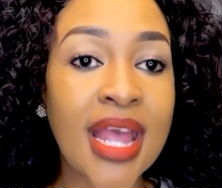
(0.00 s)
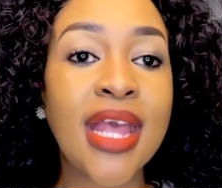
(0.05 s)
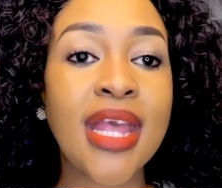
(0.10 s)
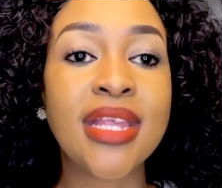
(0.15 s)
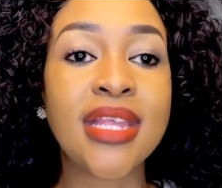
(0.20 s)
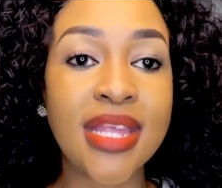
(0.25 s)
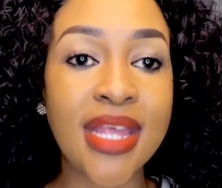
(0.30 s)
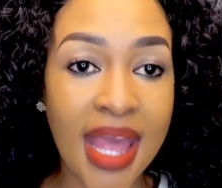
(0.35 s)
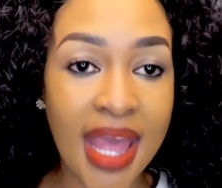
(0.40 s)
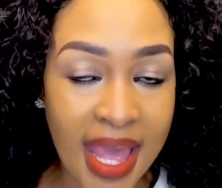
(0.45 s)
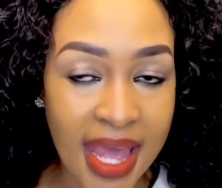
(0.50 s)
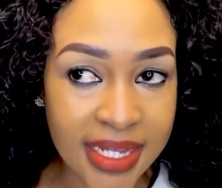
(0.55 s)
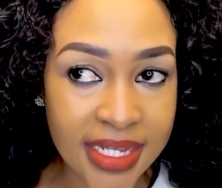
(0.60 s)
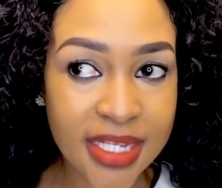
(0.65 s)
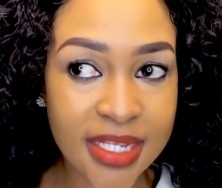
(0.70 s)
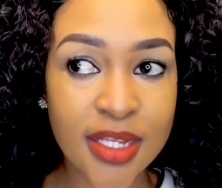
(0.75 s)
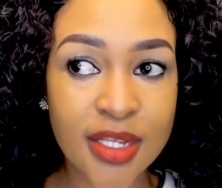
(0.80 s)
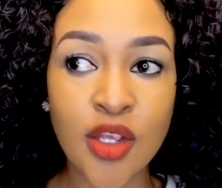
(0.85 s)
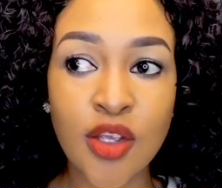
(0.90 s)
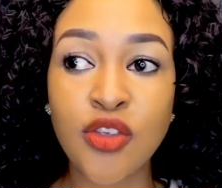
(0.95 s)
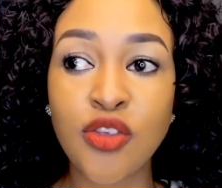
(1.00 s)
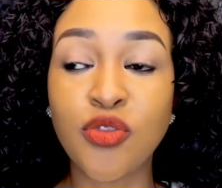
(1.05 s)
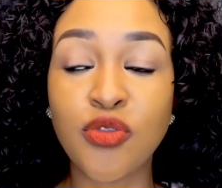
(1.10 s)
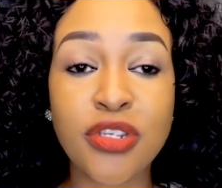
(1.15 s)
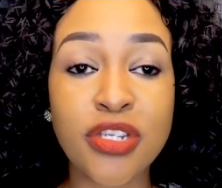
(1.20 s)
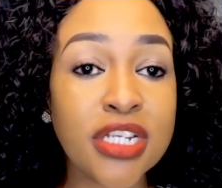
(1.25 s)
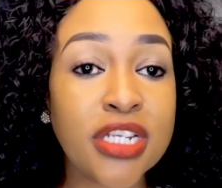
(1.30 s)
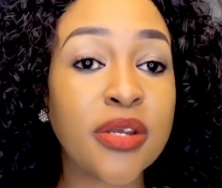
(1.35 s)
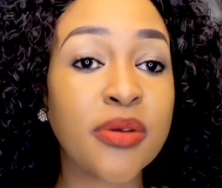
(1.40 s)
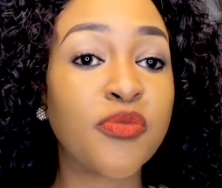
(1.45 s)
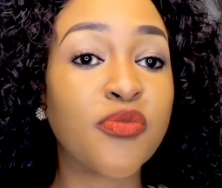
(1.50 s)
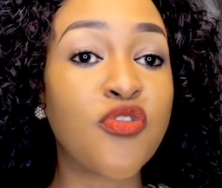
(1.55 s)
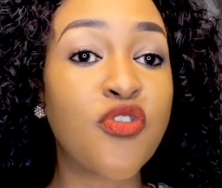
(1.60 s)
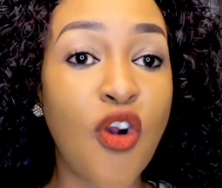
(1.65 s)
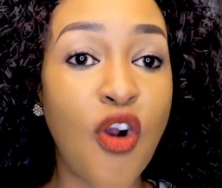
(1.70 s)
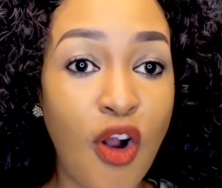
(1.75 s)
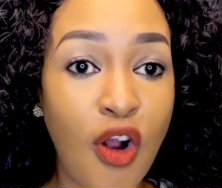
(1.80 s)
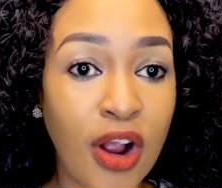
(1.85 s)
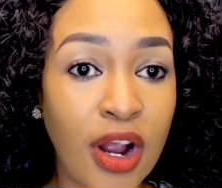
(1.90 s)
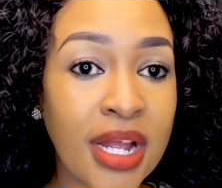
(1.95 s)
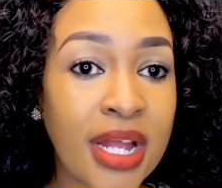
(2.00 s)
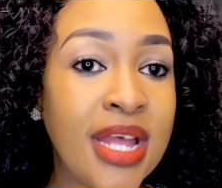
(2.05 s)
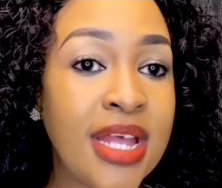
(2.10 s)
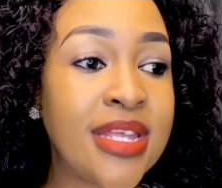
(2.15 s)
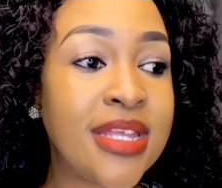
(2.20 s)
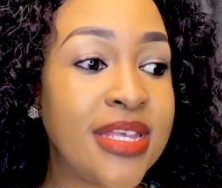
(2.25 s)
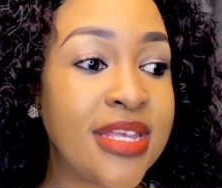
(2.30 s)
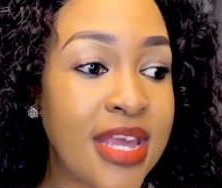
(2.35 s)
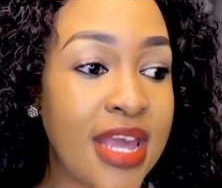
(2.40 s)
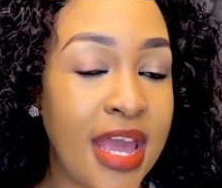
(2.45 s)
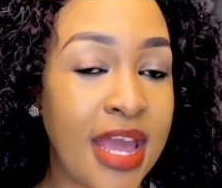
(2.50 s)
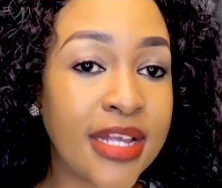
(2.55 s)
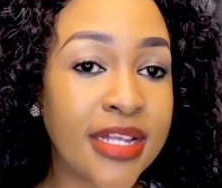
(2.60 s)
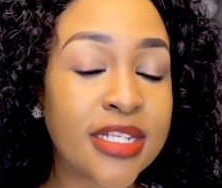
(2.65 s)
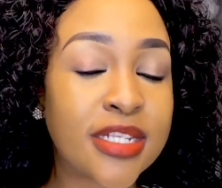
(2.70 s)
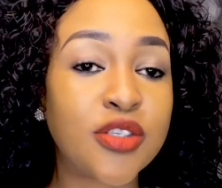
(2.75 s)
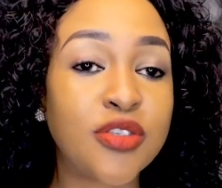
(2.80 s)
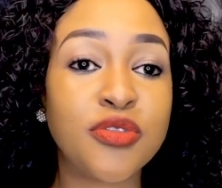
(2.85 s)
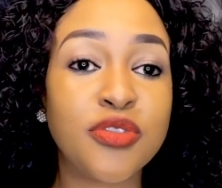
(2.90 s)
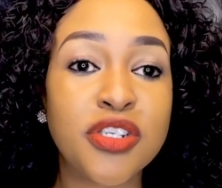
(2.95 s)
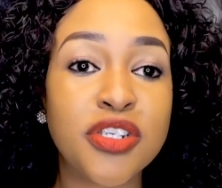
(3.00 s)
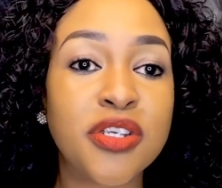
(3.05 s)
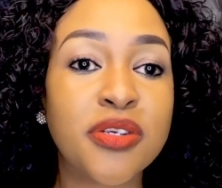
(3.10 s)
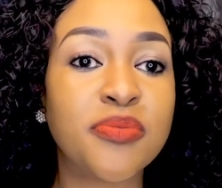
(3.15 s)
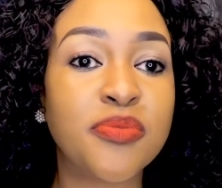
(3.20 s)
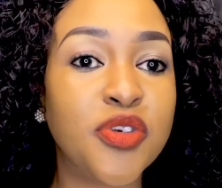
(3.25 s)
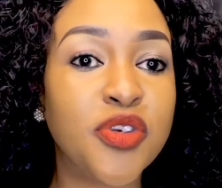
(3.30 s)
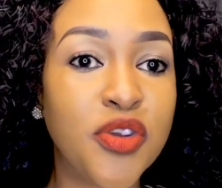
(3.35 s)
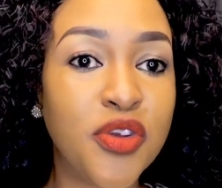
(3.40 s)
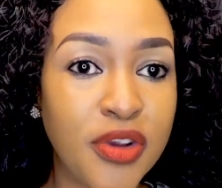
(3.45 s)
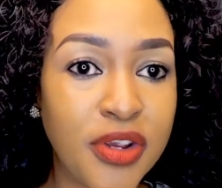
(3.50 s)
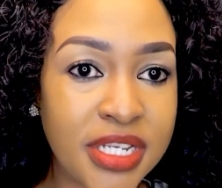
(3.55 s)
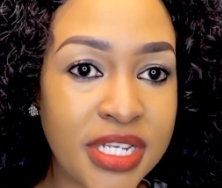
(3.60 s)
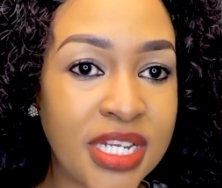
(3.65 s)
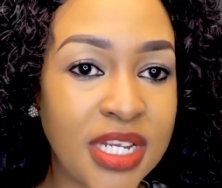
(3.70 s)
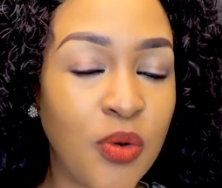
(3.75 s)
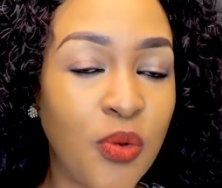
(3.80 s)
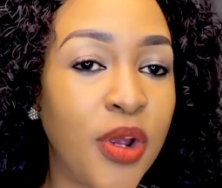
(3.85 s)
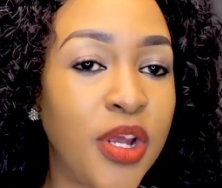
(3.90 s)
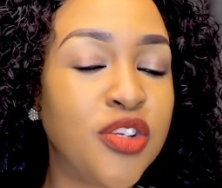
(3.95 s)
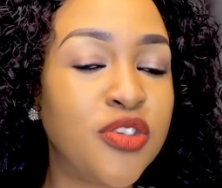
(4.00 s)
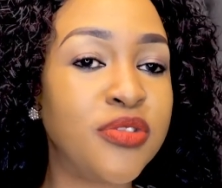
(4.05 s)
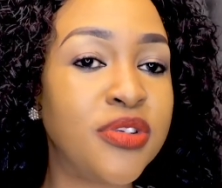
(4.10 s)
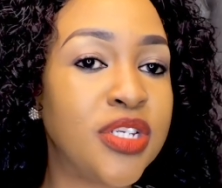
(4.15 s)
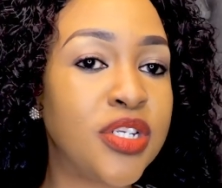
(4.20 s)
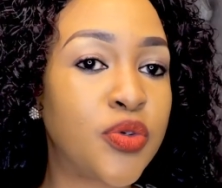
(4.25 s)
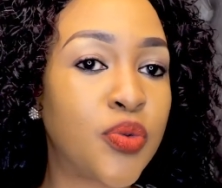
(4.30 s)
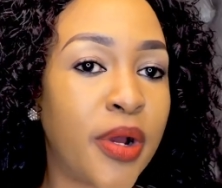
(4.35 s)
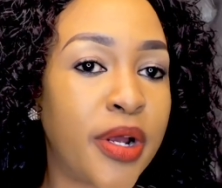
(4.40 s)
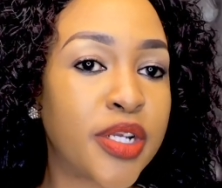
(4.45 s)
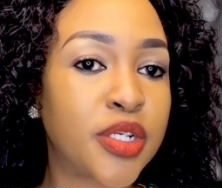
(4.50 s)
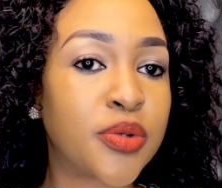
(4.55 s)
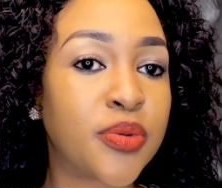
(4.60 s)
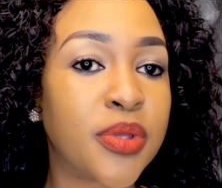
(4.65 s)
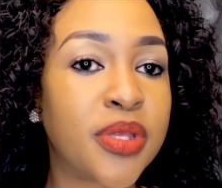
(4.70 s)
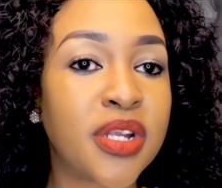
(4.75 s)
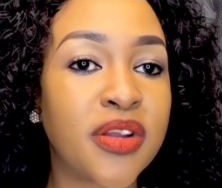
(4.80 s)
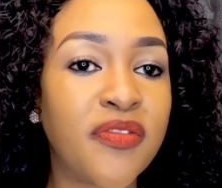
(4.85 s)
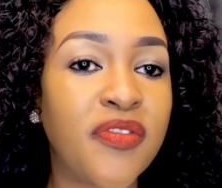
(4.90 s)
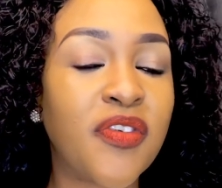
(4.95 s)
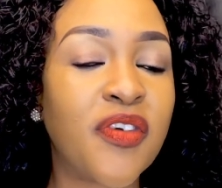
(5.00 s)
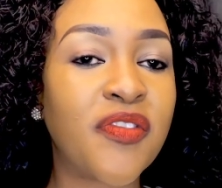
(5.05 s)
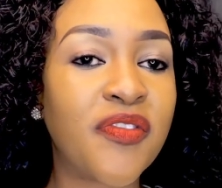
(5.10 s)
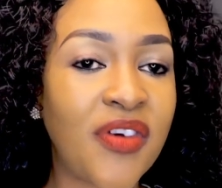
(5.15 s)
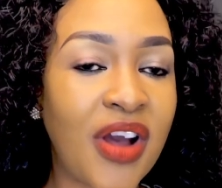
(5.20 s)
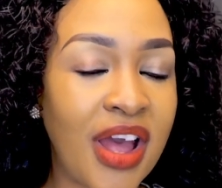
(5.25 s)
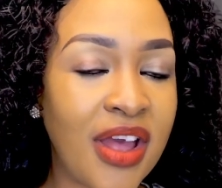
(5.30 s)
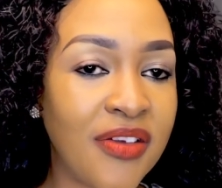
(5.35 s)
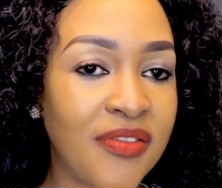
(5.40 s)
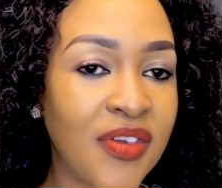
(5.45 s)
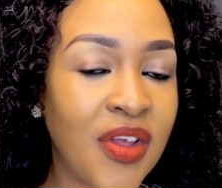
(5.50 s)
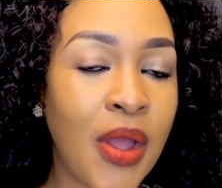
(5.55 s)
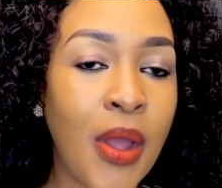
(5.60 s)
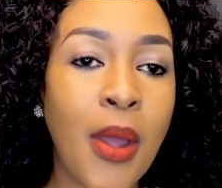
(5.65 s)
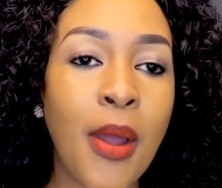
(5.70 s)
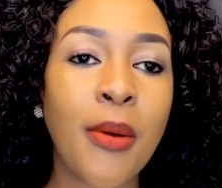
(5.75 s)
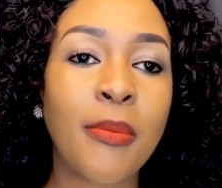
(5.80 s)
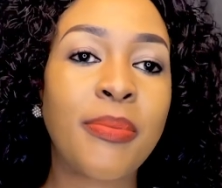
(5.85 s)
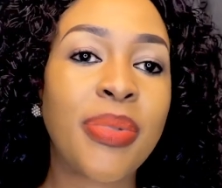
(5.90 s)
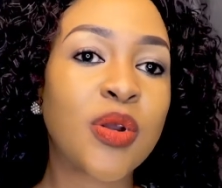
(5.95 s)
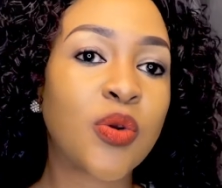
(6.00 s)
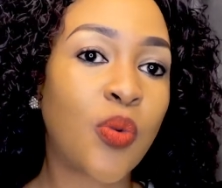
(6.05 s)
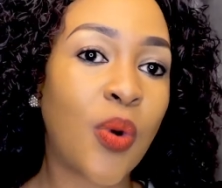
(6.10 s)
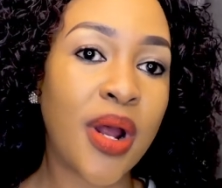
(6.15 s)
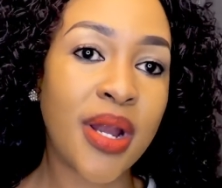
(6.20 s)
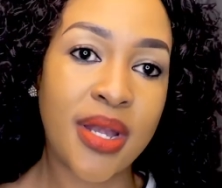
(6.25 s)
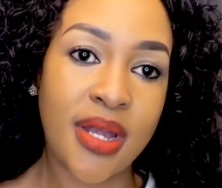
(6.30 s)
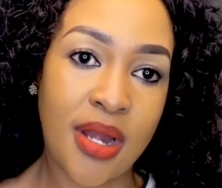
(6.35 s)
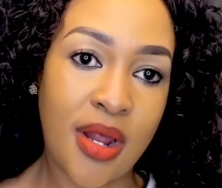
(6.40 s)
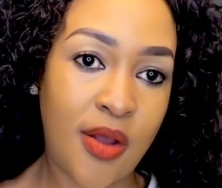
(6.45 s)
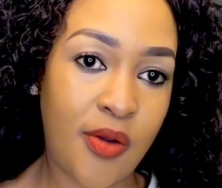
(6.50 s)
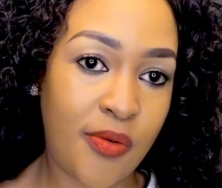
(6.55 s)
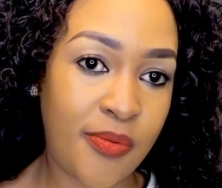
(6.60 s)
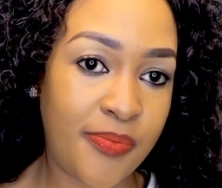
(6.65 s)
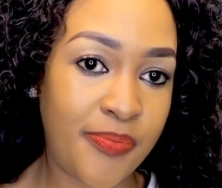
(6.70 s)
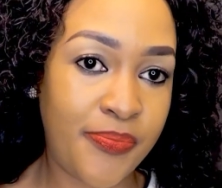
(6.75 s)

Yes, you did him wrong. Yes, you did him dirty when you did 1, 2, 3, 4, 5. But what now?